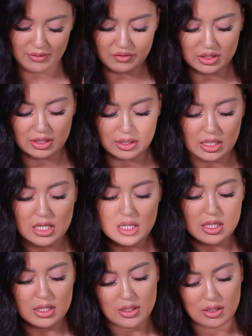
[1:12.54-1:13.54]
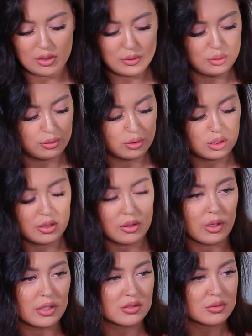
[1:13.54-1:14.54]
I feel like... Ooh,
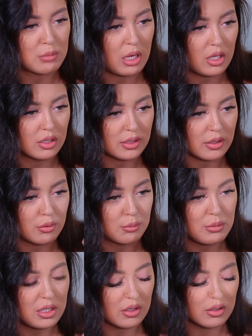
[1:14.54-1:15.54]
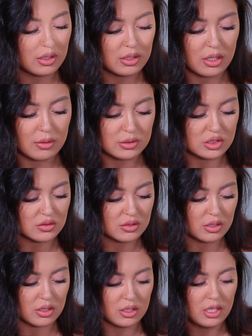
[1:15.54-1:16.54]
okay, small little mirror in there, which is
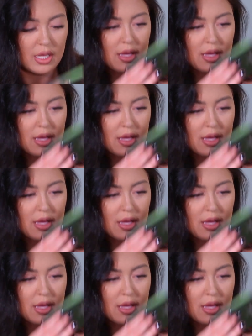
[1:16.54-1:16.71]
good.